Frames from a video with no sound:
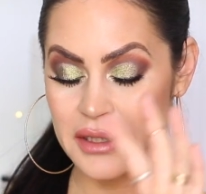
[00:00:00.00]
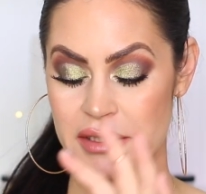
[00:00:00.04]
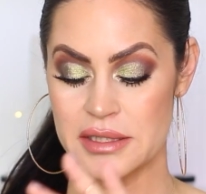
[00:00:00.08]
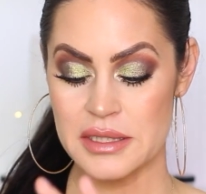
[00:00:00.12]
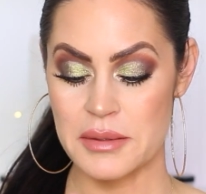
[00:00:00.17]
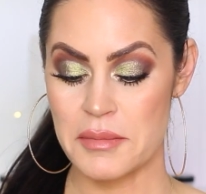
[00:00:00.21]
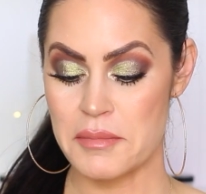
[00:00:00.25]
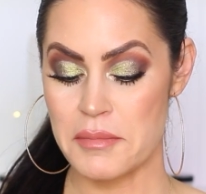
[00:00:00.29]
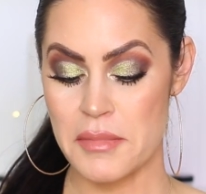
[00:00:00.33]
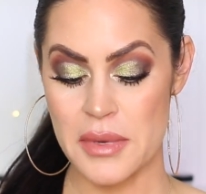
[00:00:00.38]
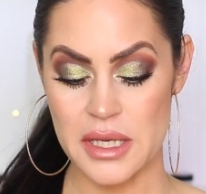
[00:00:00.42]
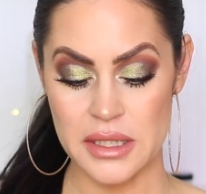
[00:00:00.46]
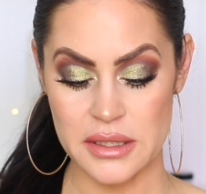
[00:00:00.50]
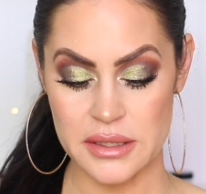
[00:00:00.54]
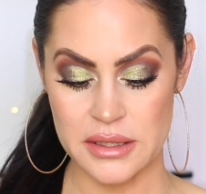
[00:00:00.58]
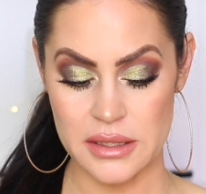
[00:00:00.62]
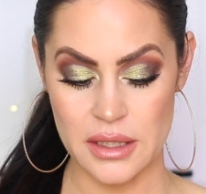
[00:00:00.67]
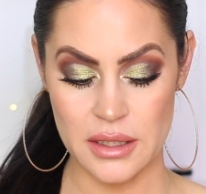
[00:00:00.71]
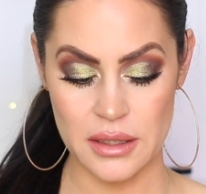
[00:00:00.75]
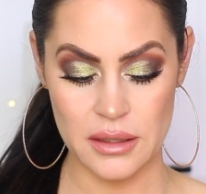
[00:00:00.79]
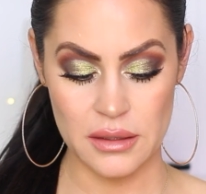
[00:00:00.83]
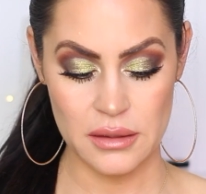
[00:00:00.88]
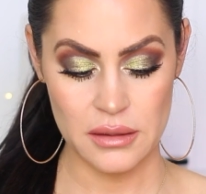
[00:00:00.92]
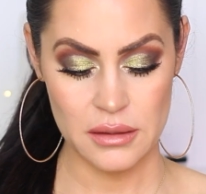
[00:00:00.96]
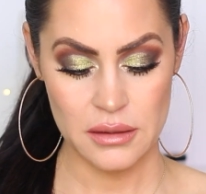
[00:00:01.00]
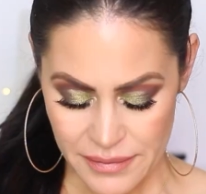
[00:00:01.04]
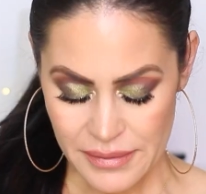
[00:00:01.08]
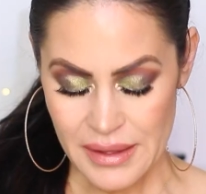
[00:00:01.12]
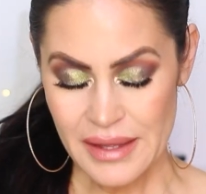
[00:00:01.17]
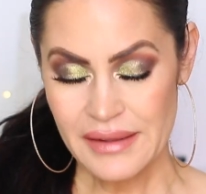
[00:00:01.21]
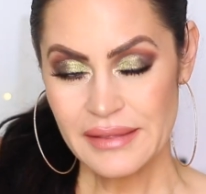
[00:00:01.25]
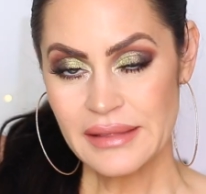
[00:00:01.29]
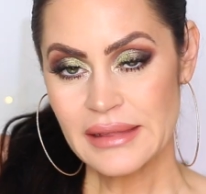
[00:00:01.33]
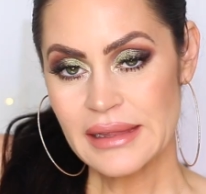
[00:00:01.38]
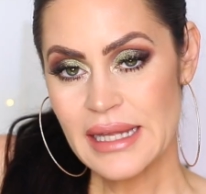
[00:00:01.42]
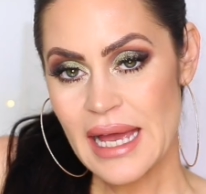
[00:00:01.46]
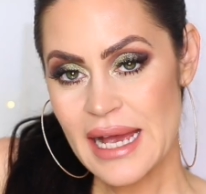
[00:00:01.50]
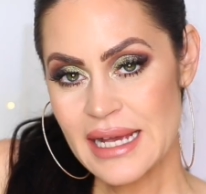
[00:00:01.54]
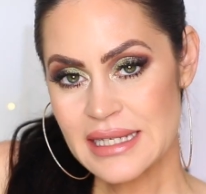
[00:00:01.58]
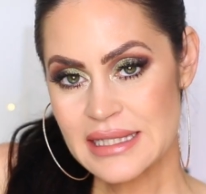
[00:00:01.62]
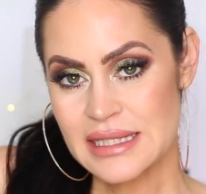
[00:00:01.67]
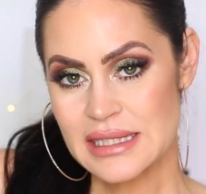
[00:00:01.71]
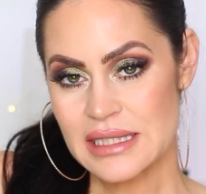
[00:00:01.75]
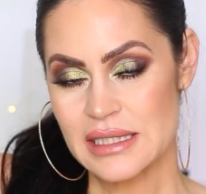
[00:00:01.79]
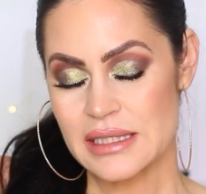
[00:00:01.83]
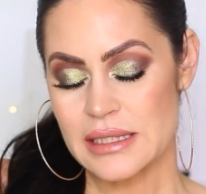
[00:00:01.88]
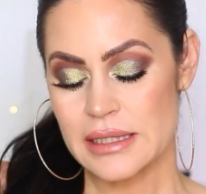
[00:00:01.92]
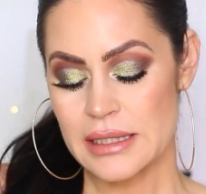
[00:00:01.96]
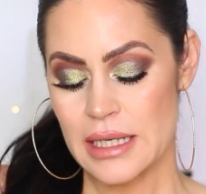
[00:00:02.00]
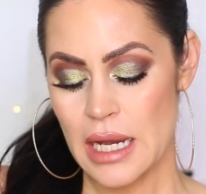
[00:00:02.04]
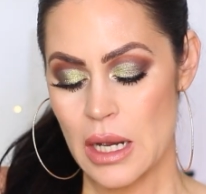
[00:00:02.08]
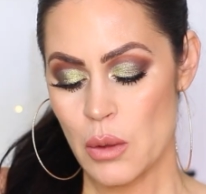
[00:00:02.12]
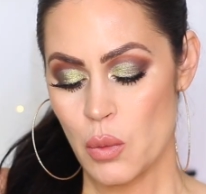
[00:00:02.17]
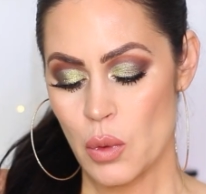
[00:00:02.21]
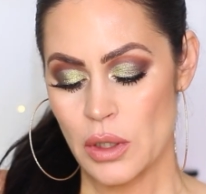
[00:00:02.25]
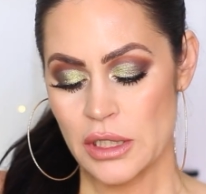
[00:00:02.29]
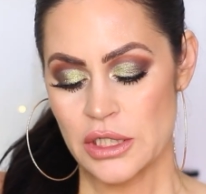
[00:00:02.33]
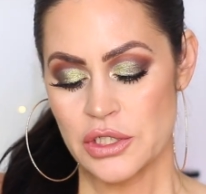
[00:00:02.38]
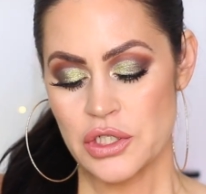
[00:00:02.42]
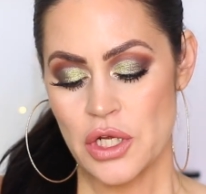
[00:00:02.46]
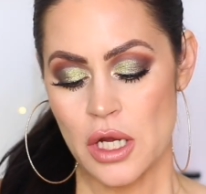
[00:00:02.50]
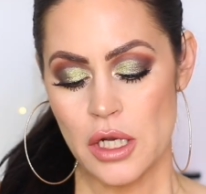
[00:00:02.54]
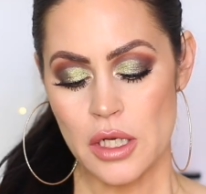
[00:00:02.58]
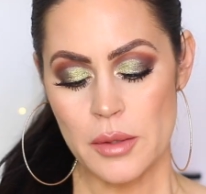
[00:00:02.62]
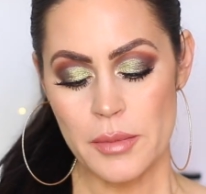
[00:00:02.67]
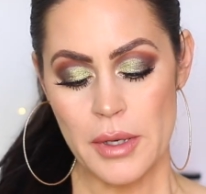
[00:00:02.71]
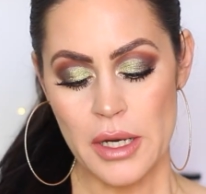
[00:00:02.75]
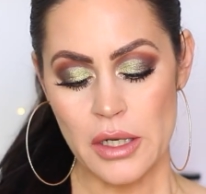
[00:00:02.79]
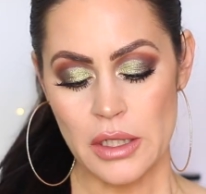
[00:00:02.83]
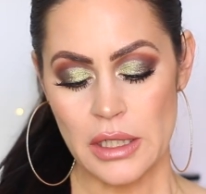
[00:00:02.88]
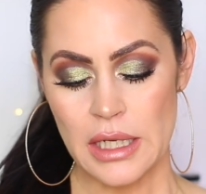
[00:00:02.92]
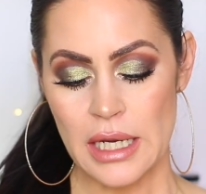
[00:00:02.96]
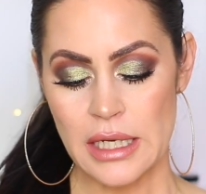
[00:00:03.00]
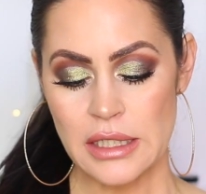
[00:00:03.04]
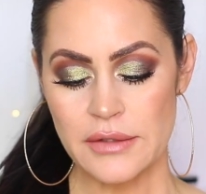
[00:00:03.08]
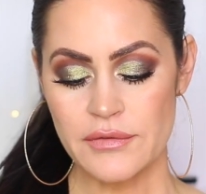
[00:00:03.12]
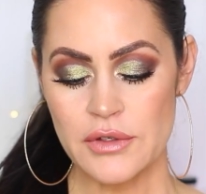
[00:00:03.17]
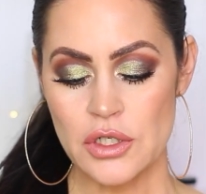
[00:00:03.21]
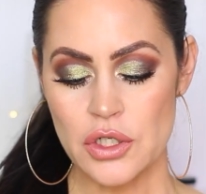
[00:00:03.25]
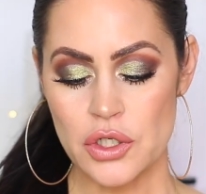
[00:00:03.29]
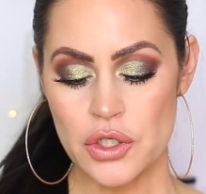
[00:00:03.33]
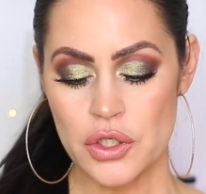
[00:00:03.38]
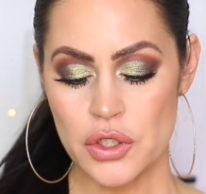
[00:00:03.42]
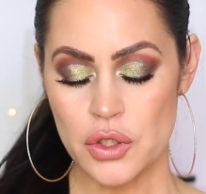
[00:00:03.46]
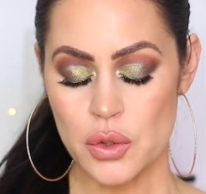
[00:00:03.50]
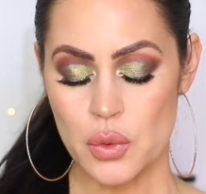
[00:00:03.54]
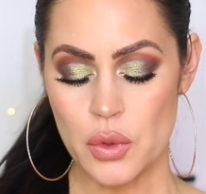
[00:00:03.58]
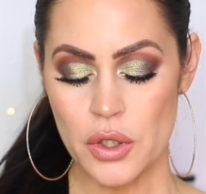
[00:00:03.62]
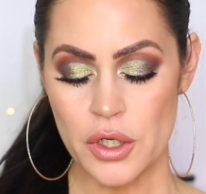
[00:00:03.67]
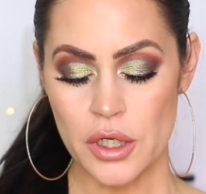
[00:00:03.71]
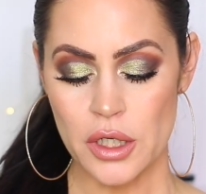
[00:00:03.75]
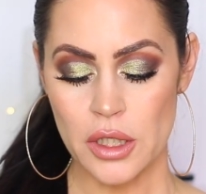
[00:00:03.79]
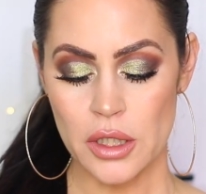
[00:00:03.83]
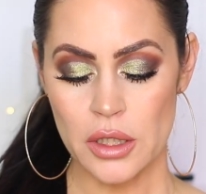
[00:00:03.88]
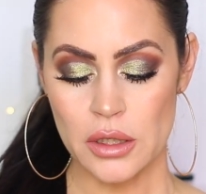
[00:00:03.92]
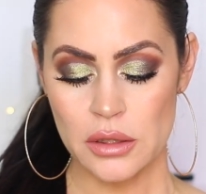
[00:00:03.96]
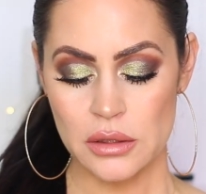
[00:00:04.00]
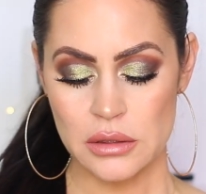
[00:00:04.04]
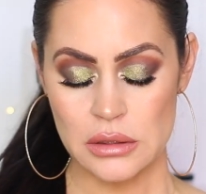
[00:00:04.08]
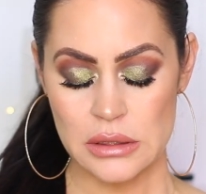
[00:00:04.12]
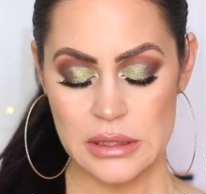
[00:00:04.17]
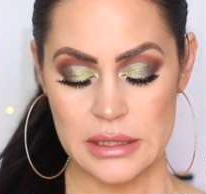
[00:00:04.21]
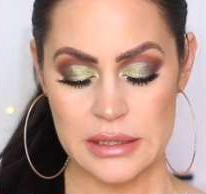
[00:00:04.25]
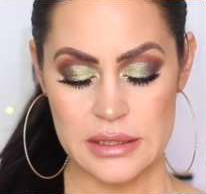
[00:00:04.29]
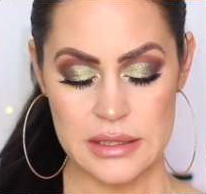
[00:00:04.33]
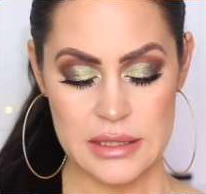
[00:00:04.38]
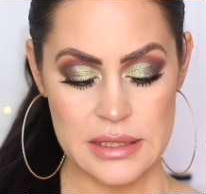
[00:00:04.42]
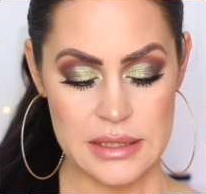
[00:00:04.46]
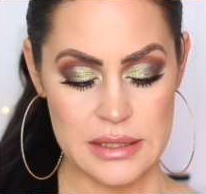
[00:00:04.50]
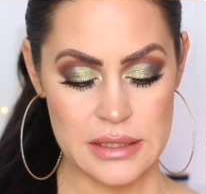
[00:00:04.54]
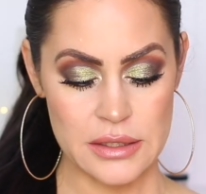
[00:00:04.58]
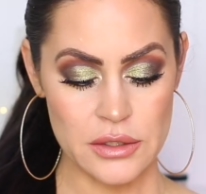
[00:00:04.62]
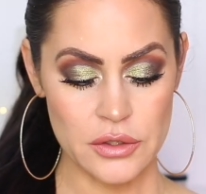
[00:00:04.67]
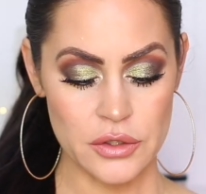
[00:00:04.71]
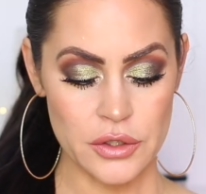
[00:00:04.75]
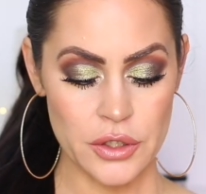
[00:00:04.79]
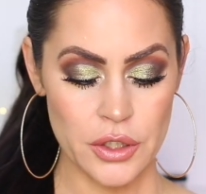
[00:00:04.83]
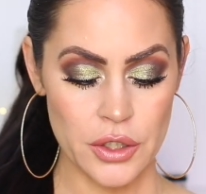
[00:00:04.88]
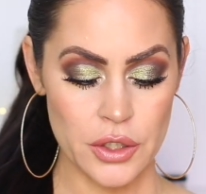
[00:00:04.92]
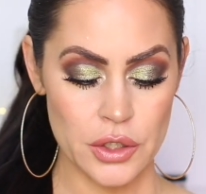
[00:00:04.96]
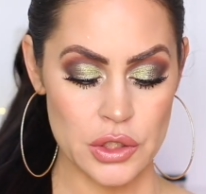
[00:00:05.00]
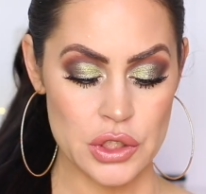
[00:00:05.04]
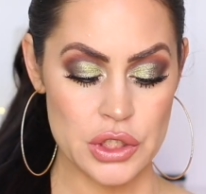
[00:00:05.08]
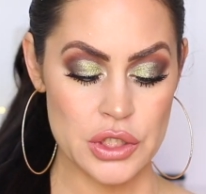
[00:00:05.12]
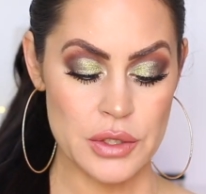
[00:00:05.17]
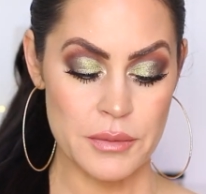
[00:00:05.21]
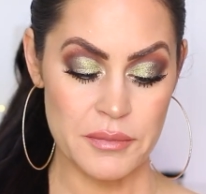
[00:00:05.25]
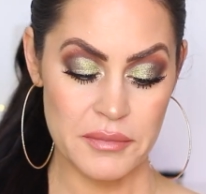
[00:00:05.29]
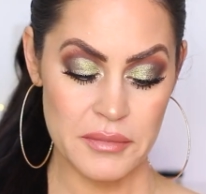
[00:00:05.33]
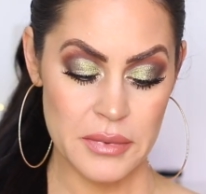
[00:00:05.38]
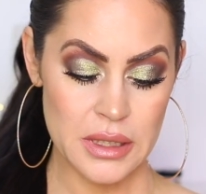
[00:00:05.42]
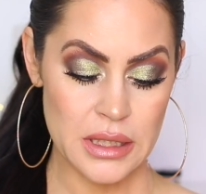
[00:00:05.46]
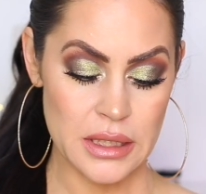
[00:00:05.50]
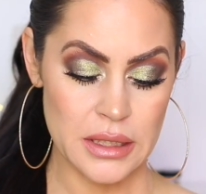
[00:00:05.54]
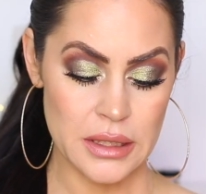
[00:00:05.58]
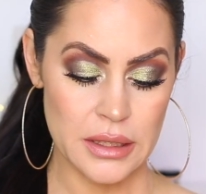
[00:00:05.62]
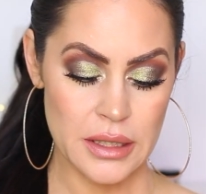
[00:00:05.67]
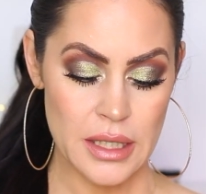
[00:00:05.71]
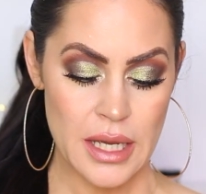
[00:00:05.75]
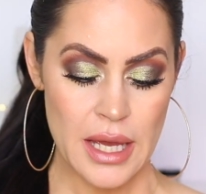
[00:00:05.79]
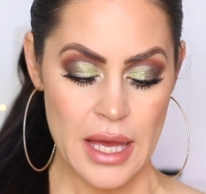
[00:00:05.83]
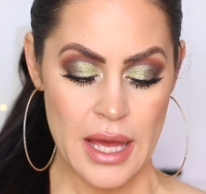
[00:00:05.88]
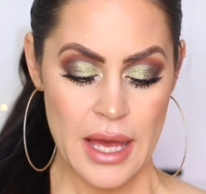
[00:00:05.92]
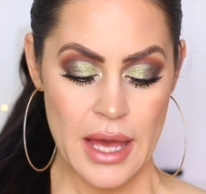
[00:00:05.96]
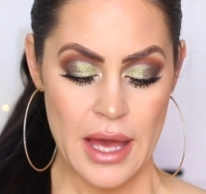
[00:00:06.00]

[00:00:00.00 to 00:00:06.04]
It's amazing. And then lastly, I want to talk about kind of a newer concealer to me,